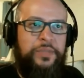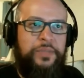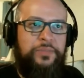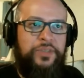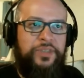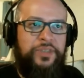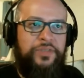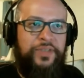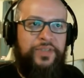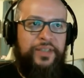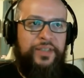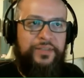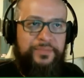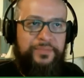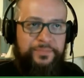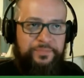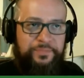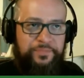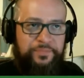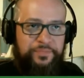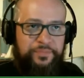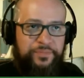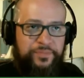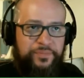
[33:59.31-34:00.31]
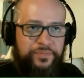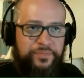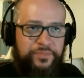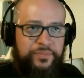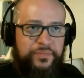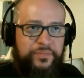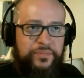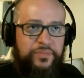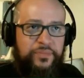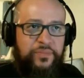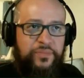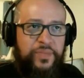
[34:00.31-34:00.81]
Pacific.
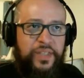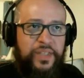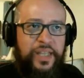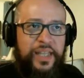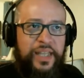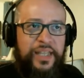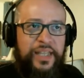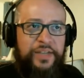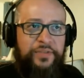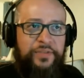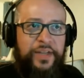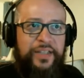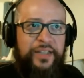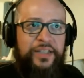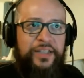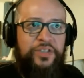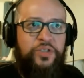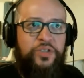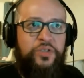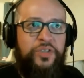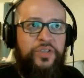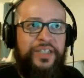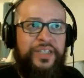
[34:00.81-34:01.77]
And then finally, Tuesday,